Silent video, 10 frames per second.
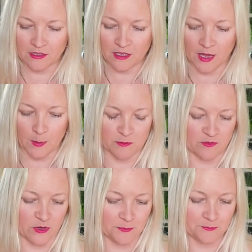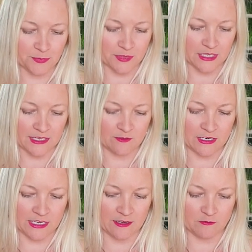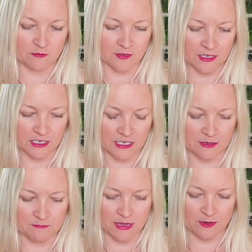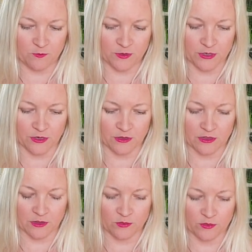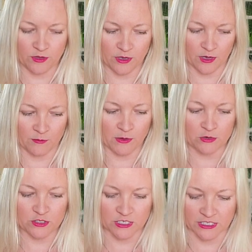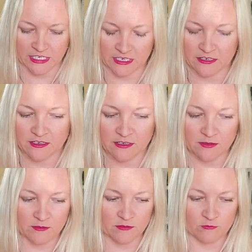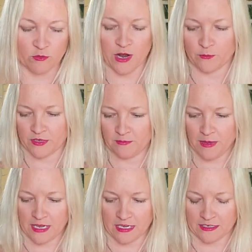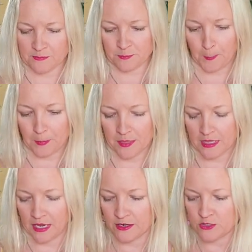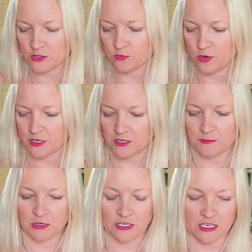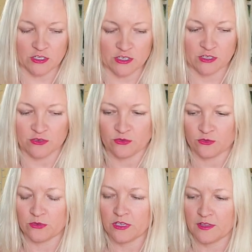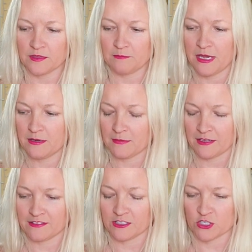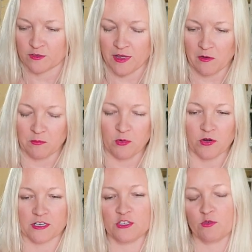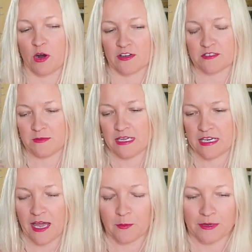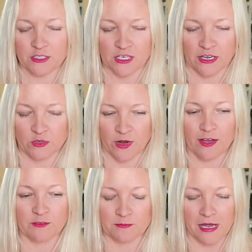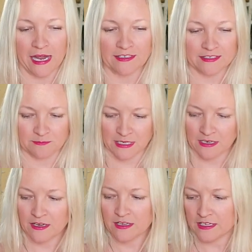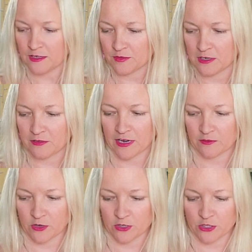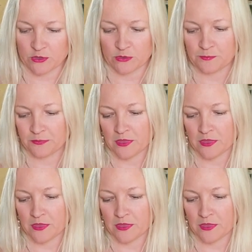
helpful, even if it may feel emotionally wrought with pain. I do want to communicate to you the main message of how important you are to me and how much you have impacted me, even if I have hurt you.